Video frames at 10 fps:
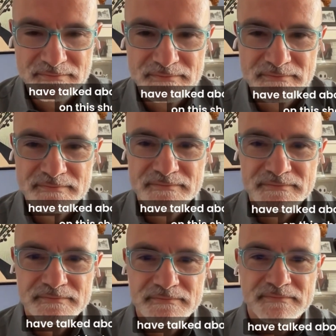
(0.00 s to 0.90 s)

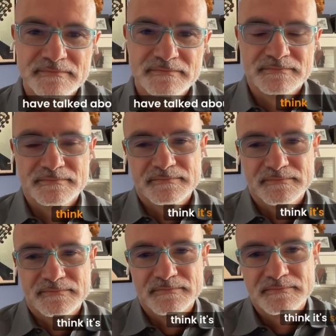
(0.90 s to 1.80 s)

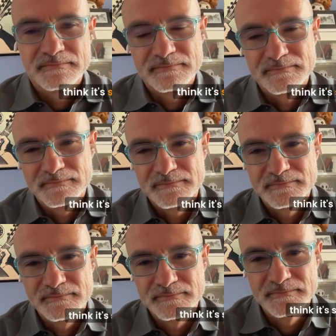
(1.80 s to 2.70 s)

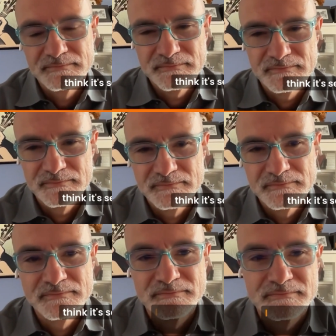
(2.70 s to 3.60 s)

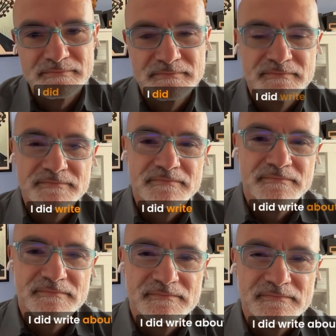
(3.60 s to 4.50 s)

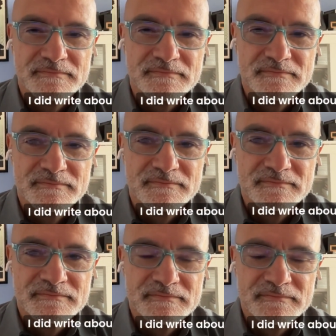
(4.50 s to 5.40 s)
[no speech]